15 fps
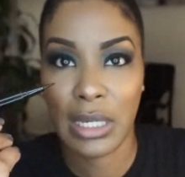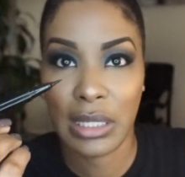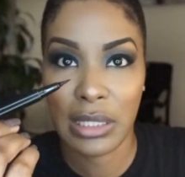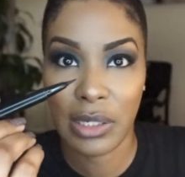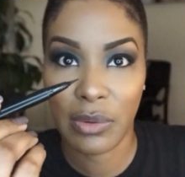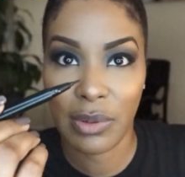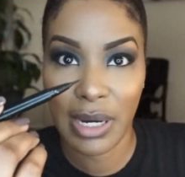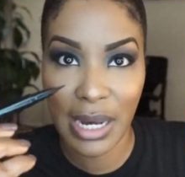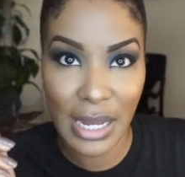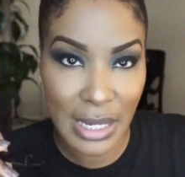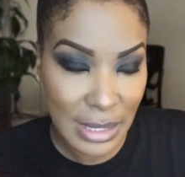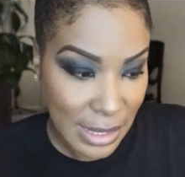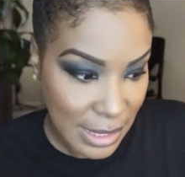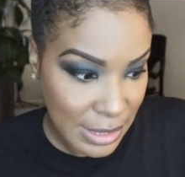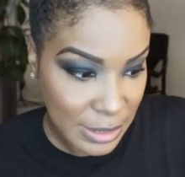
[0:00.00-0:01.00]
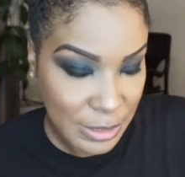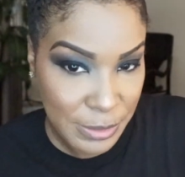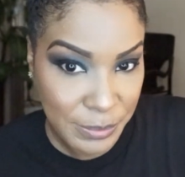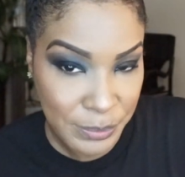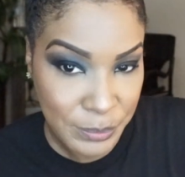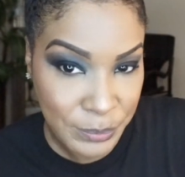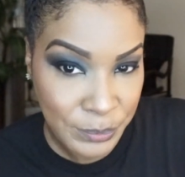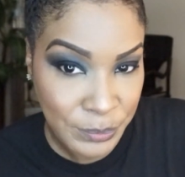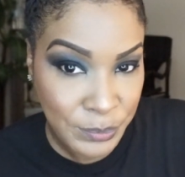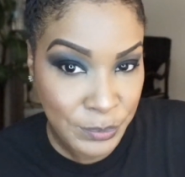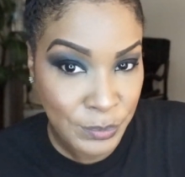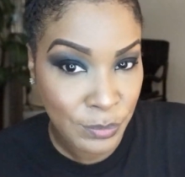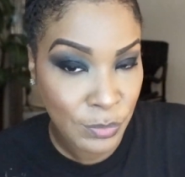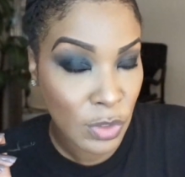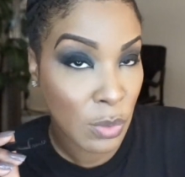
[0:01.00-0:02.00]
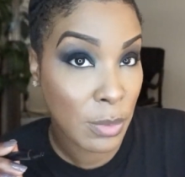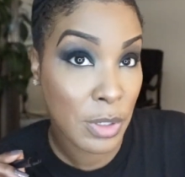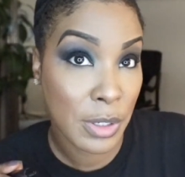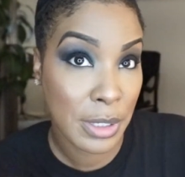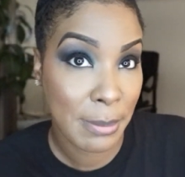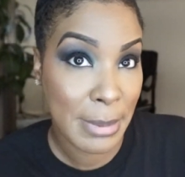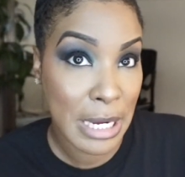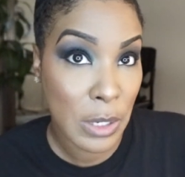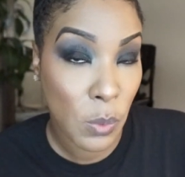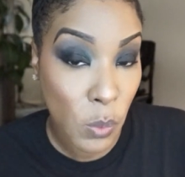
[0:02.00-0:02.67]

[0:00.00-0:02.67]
liquid eyeliner and we're going to make a